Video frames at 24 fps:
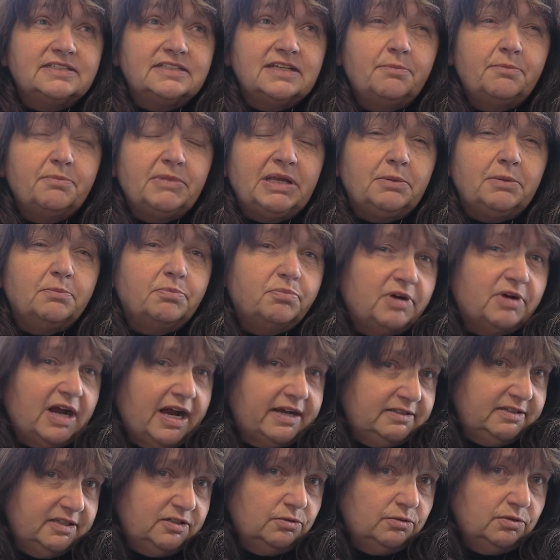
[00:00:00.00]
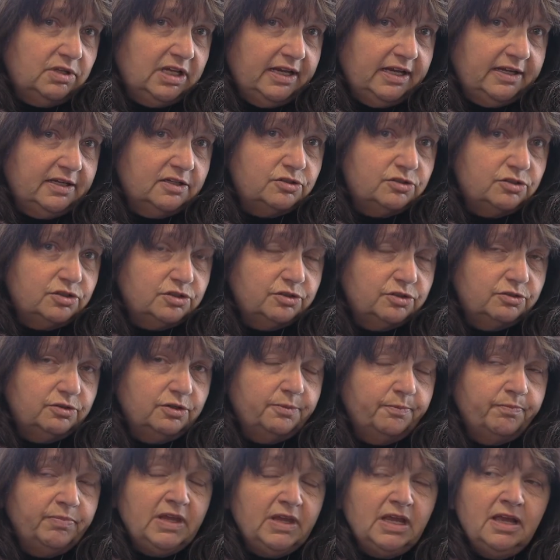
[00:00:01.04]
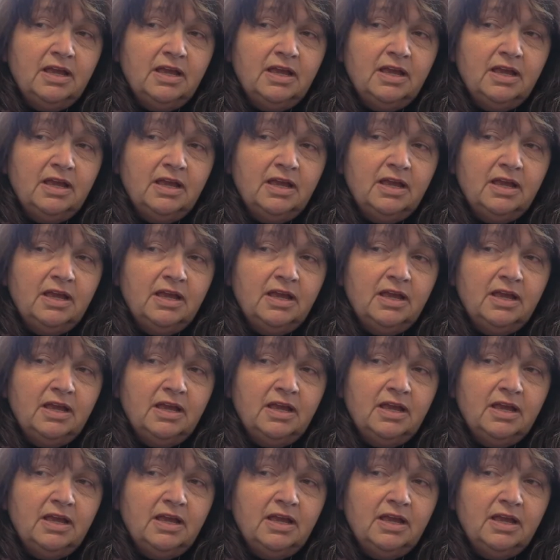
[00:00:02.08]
something practical they can do.